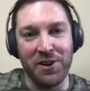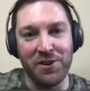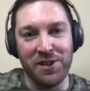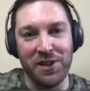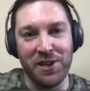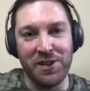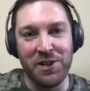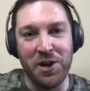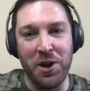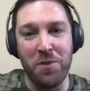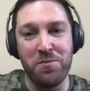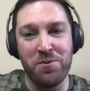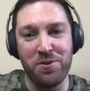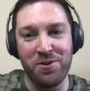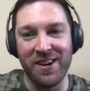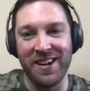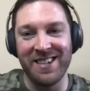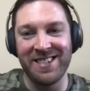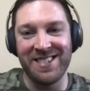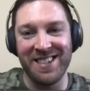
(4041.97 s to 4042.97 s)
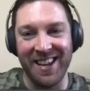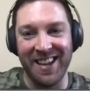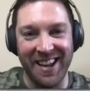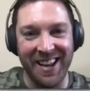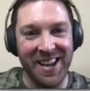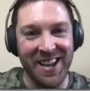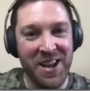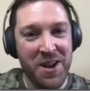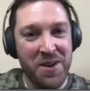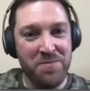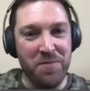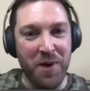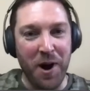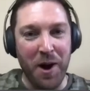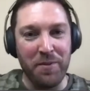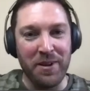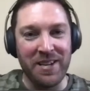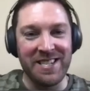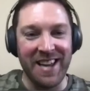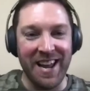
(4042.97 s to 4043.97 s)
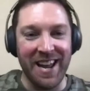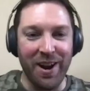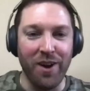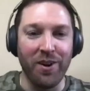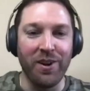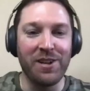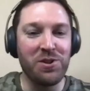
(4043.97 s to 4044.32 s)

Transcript: Sergio Parisse, might be staying on.